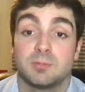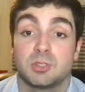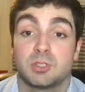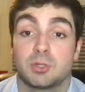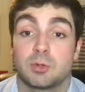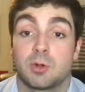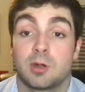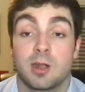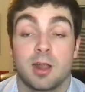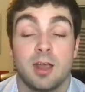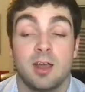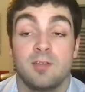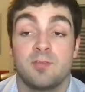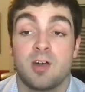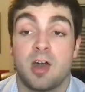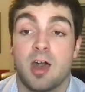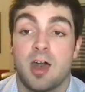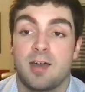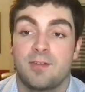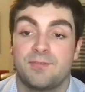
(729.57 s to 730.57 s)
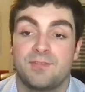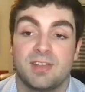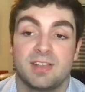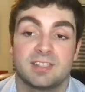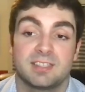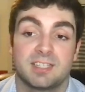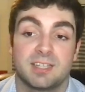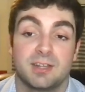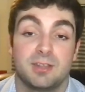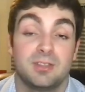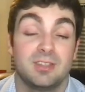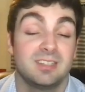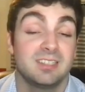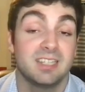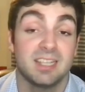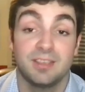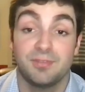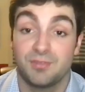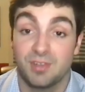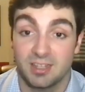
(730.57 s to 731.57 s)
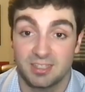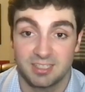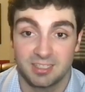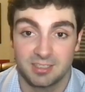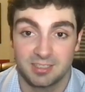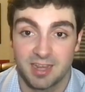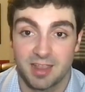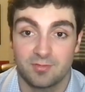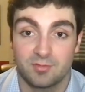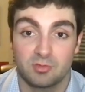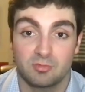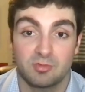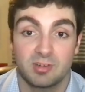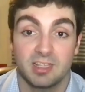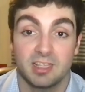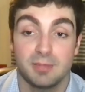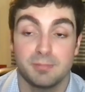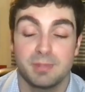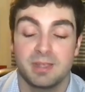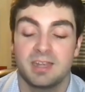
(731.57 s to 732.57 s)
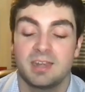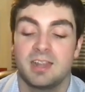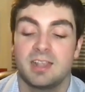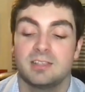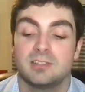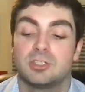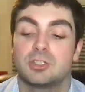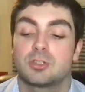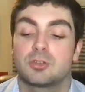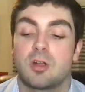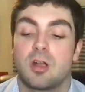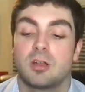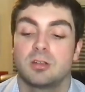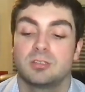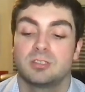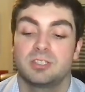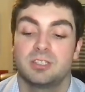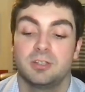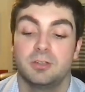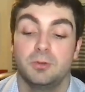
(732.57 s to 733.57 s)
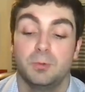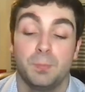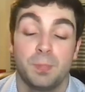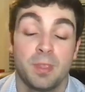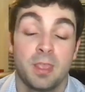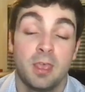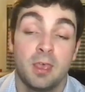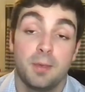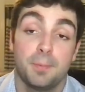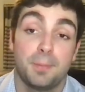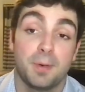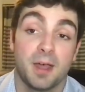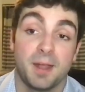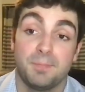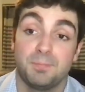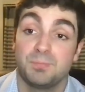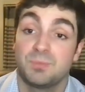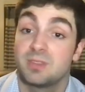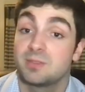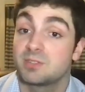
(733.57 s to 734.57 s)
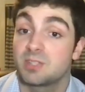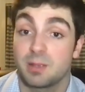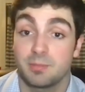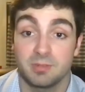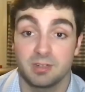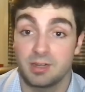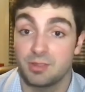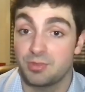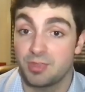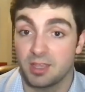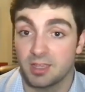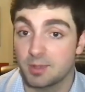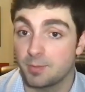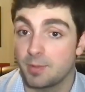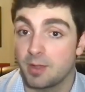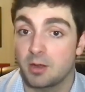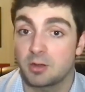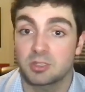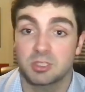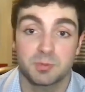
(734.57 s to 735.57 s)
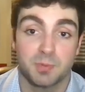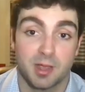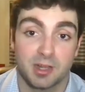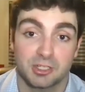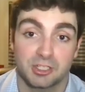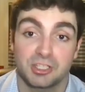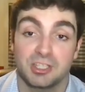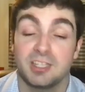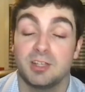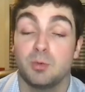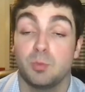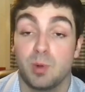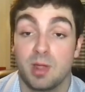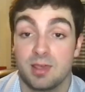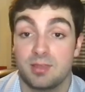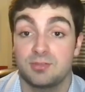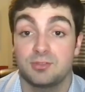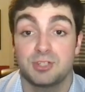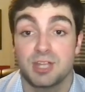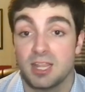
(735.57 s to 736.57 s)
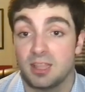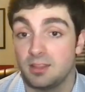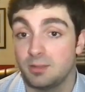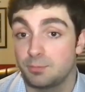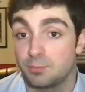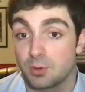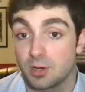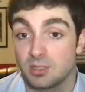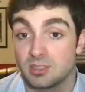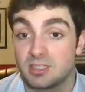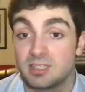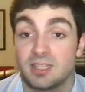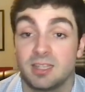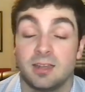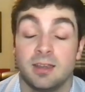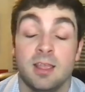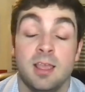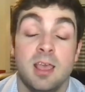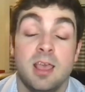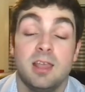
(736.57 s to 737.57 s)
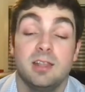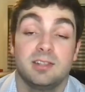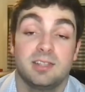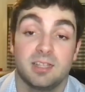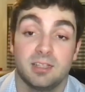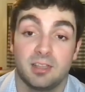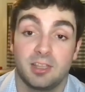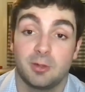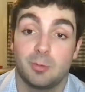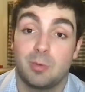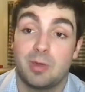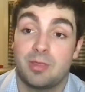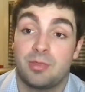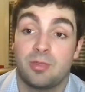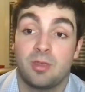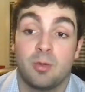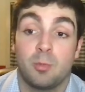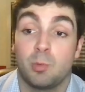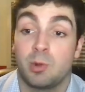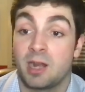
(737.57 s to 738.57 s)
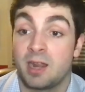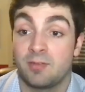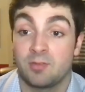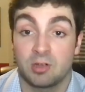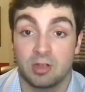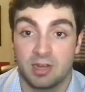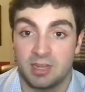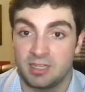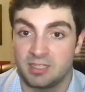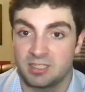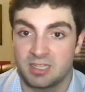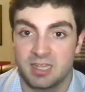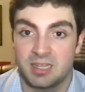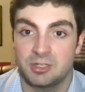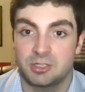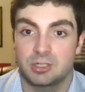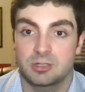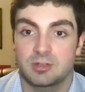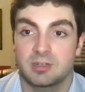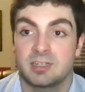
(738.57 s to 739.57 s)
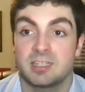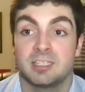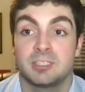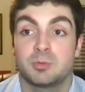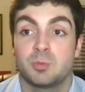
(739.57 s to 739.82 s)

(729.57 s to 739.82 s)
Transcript: sort of offense. I know that defense has never really been his strong suit, but something to think about, especially with Jalen Brunson dealing with whatever his injury as